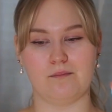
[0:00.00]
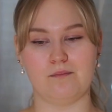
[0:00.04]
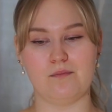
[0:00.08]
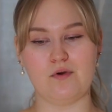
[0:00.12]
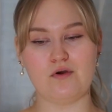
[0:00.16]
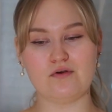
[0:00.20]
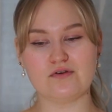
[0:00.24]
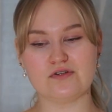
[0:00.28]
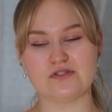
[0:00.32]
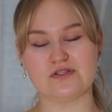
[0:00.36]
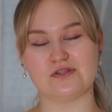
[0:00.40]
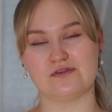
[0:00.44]

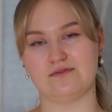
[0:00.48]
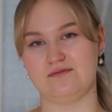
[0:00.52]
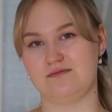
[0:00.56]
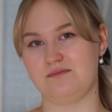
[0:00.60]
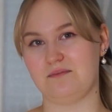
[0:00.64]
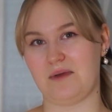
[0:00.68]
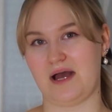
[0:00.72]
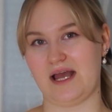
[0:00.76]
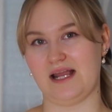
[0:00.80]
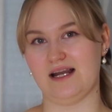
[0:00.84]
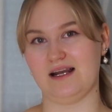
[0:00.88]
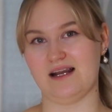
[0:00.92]
Most of
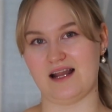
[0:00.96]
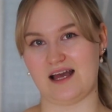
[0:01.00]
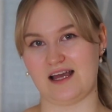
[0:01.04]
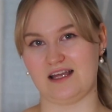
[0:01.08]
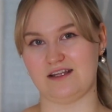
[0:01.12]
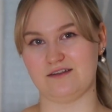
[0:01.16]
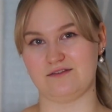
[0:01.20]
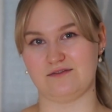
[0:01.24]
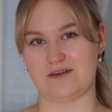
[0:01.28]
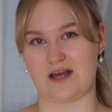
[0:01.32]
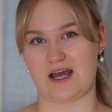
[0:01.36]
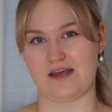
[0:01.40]
my
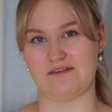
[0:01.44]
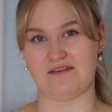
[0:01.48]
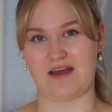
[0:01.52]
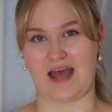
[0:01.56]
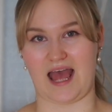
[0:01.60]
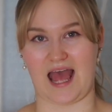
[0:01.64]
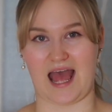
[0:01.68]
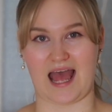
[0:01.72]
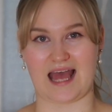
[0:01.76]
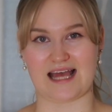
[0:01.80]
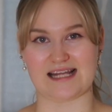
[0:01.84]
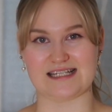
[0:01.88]
life I've
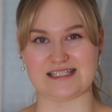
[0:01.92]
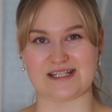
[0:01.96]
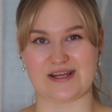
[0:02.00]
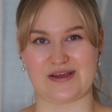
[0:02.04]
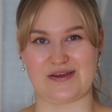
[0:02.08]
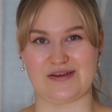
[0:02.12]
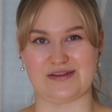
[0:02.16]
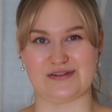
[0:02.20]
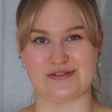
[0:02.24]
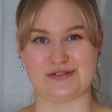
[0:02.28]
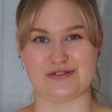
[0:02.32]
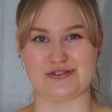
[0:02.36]
had
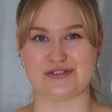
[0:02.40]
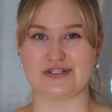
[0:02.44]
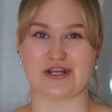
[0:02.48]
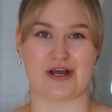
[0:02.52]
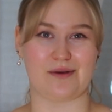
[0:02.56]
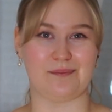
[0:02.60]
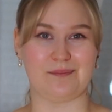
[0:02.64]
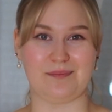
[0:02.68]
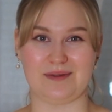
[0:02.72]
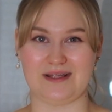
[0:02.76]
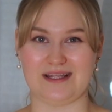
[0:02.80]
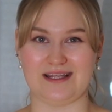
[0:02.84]
a
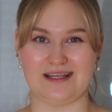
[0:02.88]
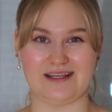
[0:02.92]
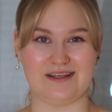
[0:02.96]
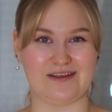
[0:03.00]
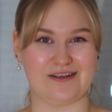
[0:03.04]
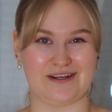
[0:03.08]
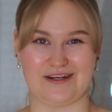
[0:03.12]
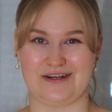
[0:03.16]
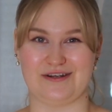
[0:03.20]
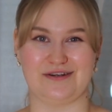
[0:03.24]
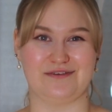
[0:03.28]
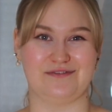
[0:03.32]
chubby,
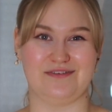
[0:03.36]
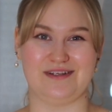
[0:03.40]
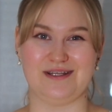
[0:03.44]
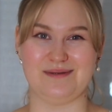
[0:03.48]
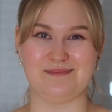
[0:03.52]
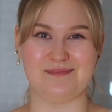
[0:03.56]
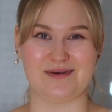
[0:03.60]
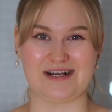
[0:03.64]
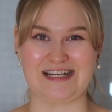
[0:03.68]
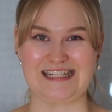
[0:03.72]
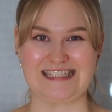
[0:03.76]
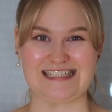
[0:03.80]

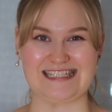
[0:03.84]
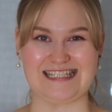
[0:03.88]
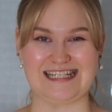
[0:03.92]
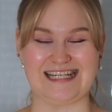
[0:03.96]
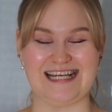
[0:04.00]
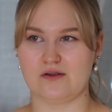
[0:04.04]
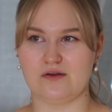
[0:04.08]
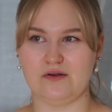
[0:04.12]
curvy body.